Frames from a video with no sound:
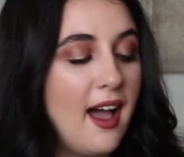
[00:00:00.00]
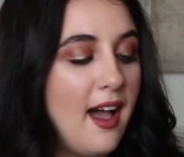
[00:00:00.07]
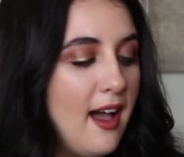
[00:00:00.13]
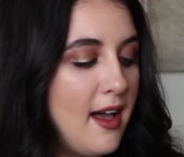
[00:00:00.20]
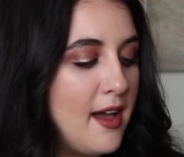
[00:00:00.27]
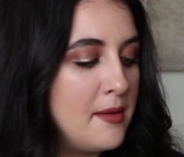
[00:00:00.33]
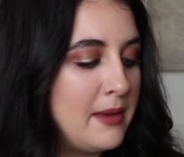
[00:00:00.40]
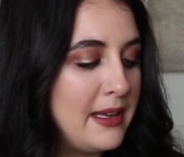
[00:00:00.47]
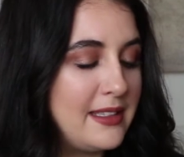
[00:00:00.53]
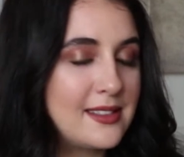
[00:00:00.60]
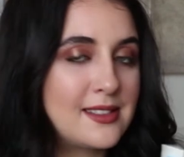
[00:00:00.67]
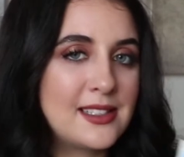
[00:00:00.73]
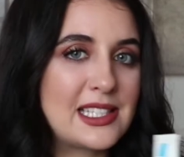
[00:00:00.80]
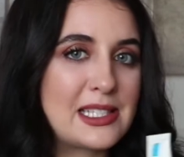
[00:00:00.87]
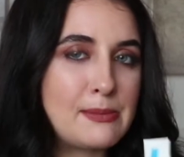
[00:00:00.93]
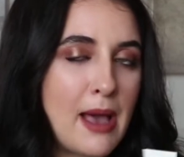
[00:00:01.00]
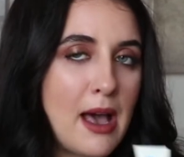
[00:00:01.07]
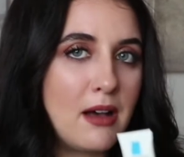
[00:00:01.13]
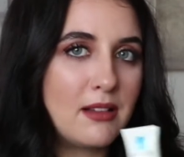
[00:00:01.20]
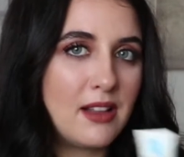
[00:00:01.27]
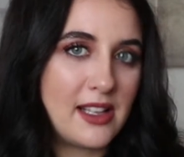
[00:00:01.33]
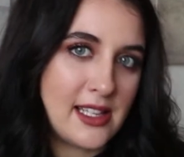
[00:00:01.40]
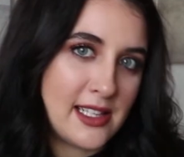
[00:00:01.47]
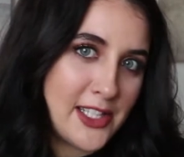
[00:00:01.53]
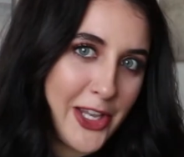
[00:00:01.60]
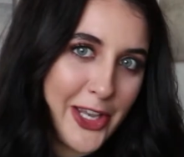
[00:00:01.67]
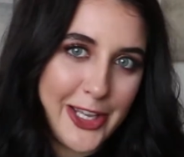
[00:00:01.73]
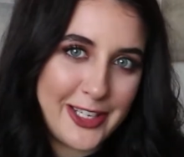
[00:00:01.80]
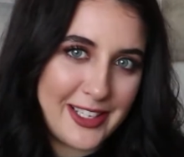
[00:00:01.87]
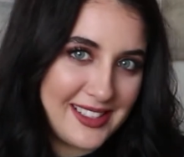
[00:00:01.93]
It doesn't smell as
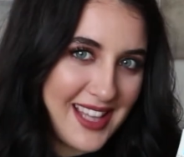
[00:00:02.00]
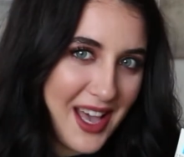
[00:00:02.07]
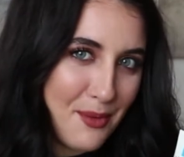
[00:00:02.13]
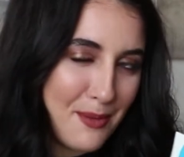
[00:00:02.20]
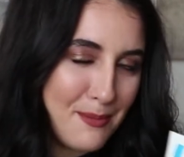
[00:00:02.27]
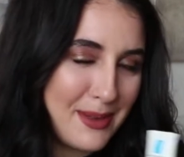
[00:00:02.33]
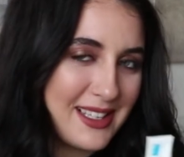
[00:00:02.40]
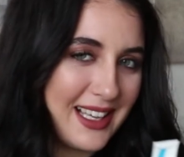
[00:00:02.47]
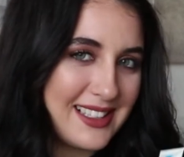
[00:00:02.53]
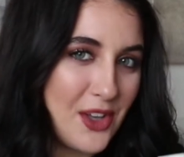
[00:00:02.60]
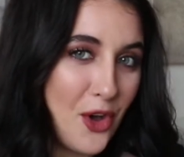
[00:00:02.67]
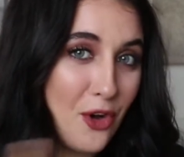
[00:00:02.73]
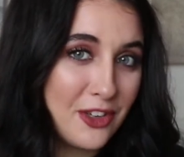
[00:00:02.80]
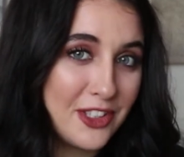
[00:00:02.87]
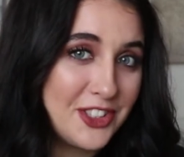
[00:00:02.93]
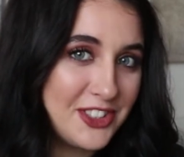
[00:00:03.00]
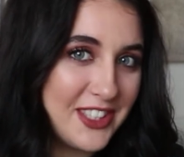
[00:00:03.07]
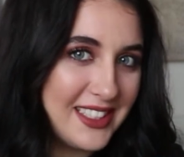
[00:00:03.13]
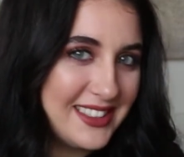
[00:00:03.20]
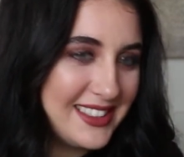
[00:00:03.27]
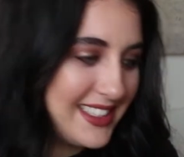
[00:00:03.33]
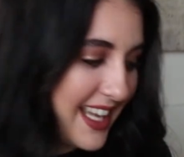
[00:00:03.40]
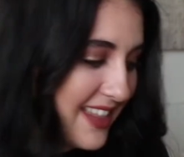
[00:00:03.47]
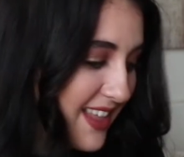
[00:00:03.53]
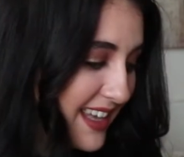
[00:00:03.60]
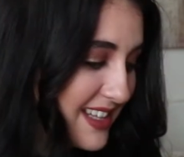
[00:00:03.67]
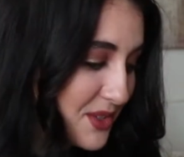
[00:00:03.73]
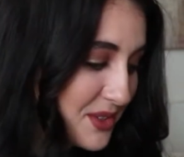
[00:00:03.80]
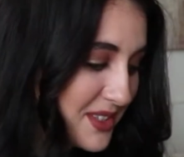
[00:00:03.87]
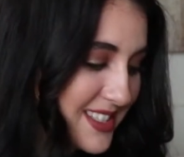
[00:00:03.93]
good as that one because that's orange scented, and that
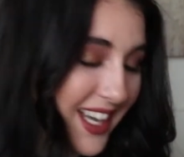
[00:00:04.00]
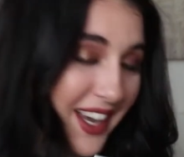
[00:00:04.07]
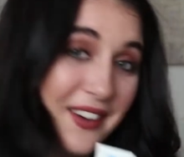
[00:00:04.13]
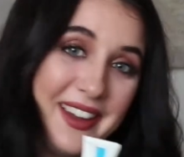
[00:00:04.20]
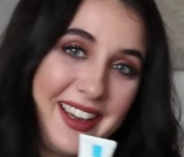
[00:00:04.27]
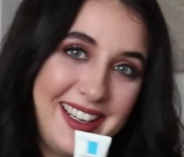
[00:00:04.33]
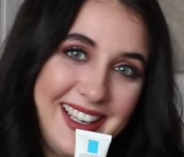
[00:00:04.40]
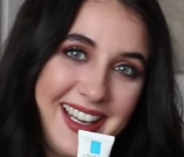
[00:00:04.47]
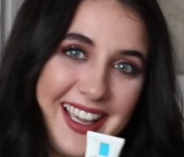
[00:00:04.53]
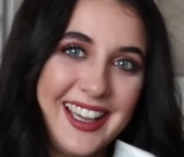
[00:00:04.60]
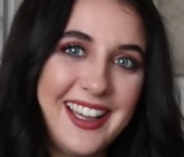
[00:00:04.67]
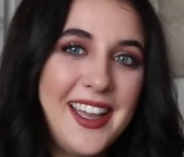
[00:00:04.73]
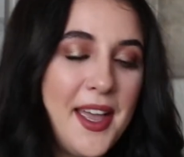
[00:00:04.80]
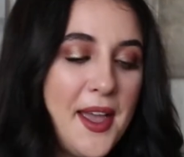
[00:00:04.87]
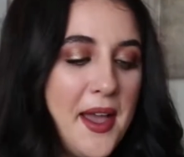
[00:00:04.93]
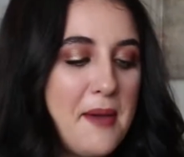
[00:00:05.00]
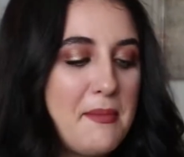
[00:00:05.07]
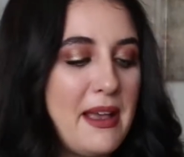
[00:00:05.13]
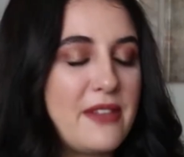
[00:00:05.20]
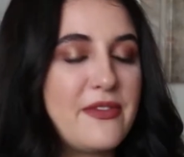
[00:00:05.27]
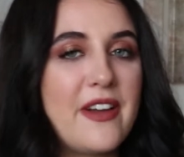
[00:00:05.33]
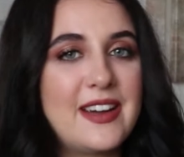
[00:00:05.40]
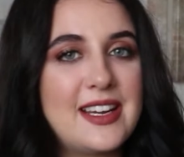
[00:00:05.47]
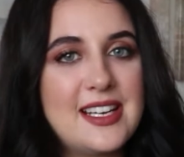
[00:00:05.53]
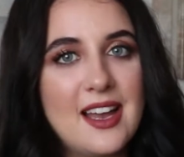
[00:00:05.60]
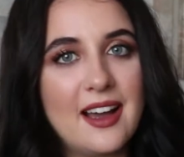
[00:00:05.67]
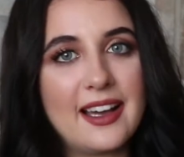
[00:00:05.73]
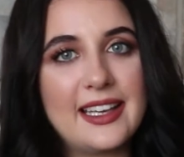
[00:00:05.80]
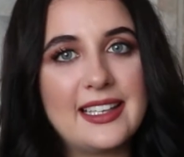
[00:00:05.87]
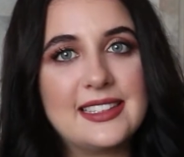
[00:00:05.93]
is also in here. But it's very
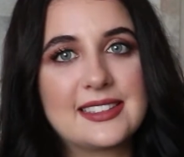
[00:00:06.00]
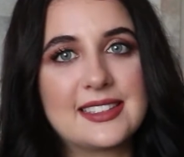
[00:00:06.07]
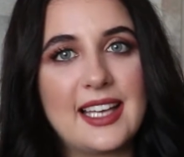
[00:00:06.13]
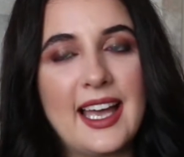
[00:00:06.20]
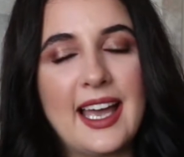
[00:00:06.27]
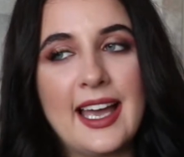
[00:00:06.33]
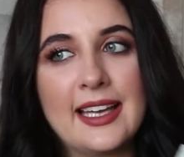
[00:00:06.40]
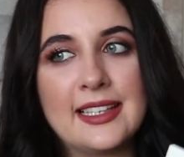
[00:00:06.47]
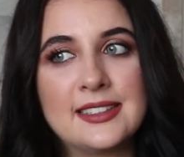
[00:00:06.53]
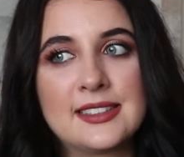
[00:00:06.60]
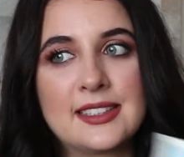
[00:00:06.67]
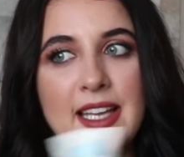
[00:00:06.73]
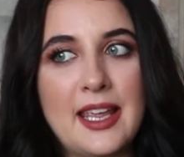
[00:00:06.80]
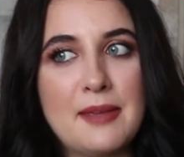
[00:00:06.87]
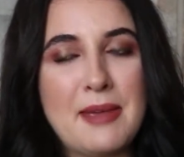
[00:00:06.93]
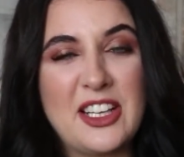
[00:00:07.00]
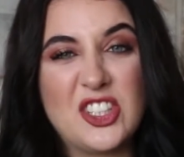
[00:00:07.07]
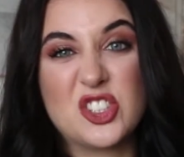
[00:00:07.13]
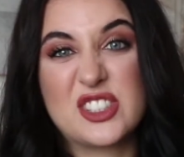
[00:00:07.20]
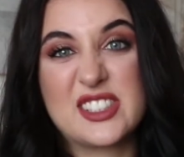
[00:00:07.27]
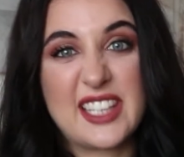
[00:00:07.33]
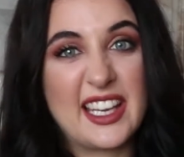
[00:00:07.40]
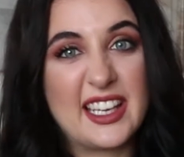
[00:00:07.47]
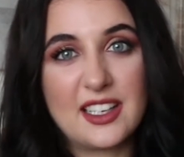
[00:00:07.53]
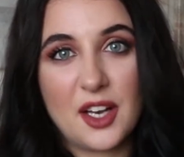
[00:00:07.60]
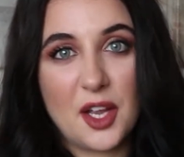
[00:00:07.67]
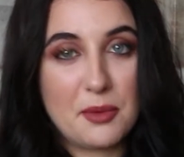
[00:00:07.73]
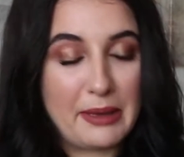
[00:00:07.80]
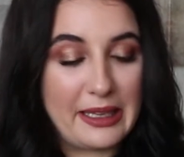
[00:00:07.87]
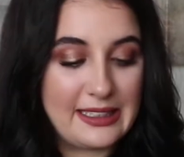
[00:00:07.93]
light, and it makes your skin
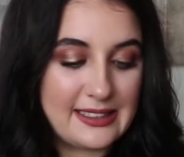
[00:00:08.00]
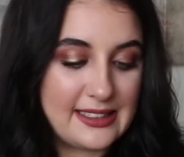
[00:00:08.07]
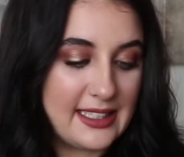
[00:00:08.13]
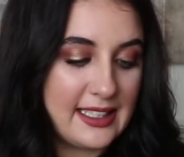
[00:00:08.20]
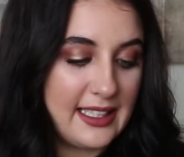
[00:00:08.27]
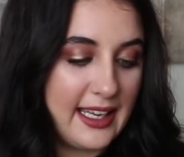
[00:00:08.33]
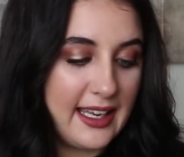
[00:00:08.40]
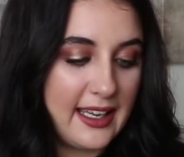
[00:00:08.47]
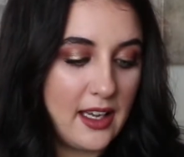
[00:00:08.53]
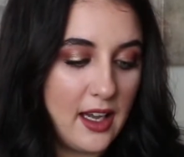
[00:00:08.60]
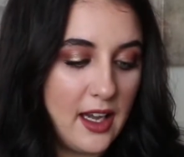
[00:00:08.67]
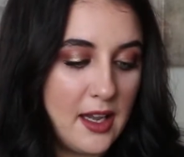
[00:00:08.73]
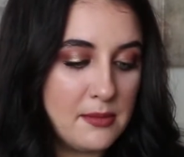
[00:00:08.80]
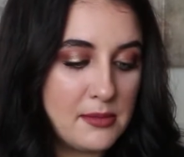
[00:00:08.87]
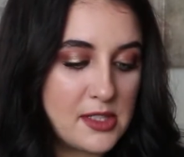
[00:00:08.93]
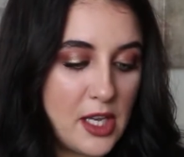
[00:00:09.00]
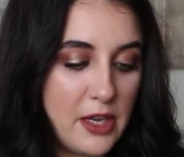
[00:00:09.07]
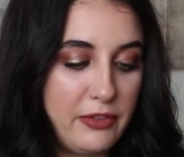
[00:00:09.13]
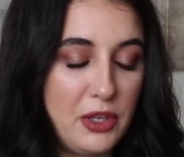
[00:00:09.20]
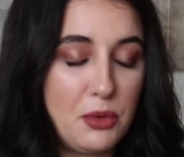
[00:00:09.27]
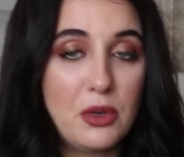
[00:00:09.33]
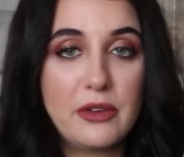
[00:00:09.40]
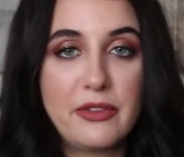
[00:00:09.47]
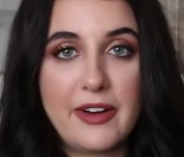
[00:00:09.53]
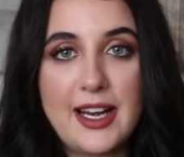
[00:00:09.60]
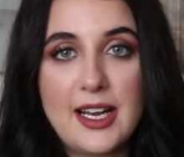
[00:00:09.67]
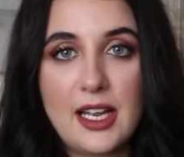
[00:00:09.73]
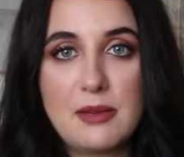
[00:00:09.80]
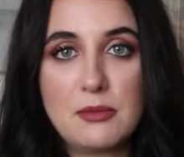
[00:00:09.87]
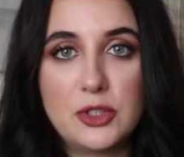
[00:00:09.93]
glow basically. So if you want a very
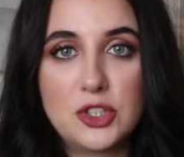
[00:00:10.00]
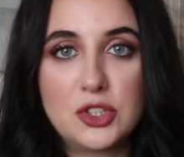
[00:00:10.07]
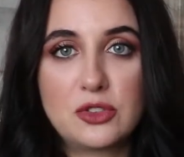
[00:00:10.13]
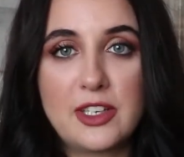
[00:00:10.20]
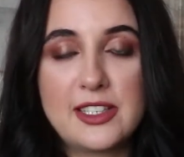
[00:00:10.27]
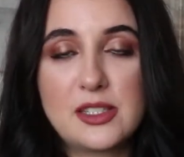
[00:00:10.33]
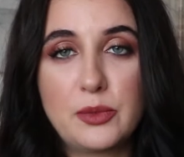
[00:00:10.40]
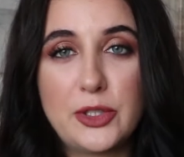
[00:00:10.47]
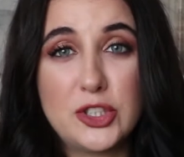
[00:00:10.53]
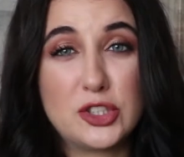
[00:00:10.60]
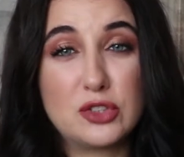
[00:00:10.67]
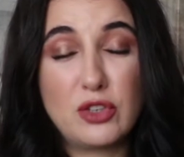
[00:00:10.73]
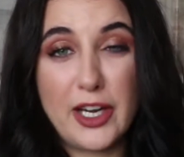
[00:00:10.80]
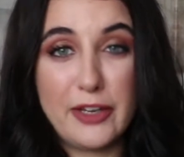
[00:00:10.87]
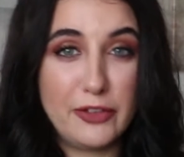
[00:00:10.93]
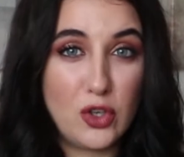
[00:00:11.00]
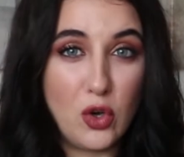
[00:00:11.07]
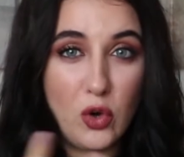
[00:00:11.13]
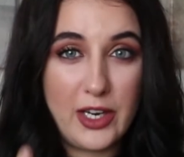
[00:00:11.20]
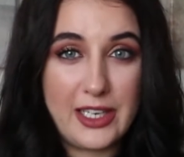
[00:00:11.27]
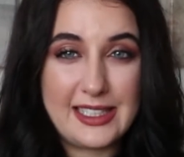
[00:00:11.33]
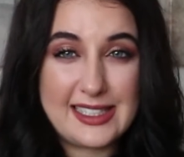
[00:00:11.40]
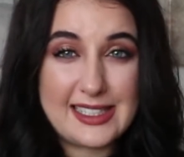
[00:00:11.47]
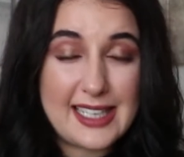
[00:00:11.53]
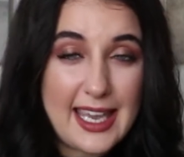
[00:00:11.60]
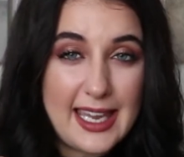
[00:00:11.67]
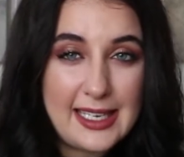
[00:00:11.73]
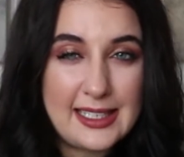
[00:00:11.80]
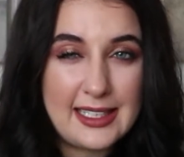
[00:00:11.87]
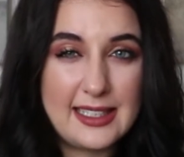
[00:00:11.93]
light moisturiser, which is great if you've got oily
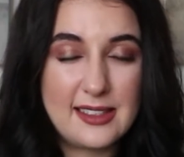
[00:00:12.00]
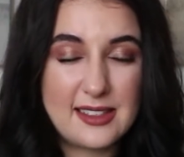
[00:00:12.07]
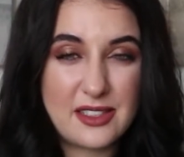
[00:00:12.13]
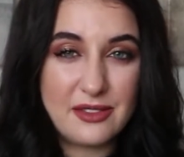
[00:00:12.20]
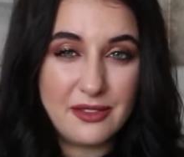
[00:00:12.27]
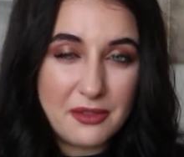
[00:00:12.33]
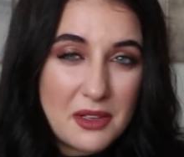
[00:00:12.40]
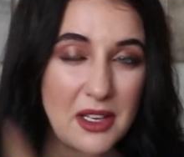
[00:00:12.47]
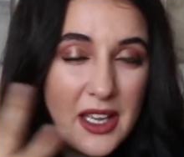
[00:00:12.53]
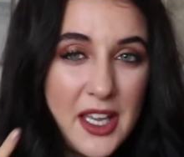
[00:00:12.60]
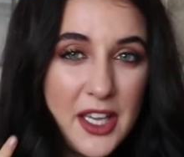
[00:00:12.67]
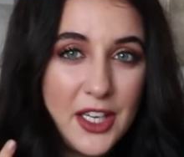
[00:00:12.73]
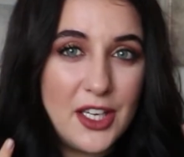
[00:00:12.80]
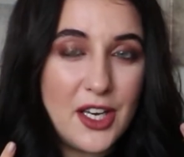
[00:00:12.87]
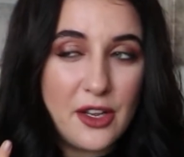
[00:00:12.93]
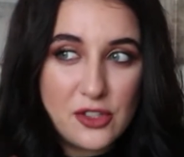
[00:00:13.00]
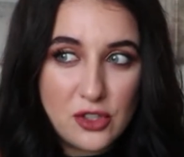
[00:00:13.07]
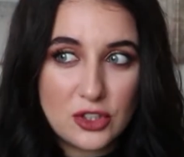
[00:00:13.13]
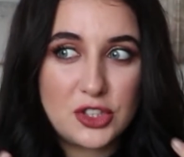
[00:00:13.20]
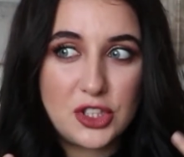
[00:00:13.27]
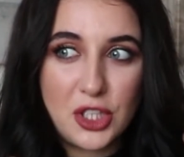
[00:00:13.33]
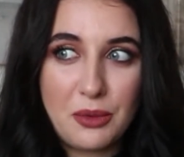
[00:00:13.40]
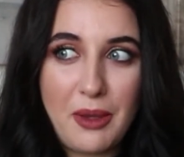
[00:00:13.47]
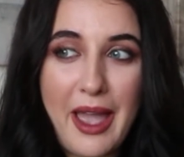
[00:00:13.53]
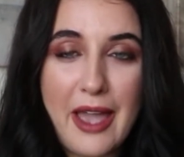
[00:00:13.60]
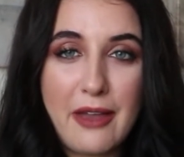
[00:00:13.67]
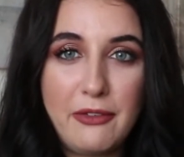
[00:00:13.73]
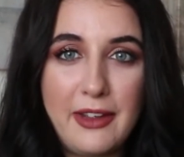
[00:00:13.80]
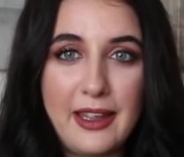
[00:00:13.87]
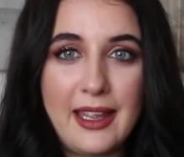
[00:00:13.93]
skin, it doesn't, you know, it's not too
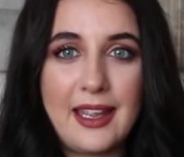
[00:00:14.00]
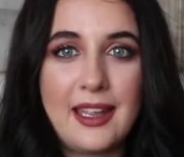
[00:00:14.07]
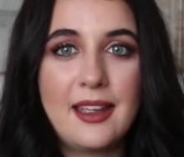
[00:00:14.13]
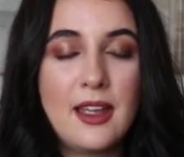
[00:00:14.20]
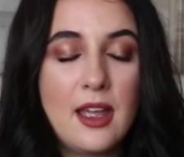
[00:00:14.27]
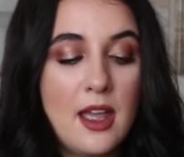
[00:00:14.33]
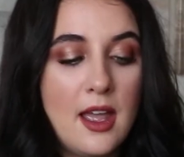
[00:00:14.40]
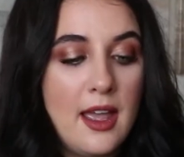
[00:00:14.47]
heavy.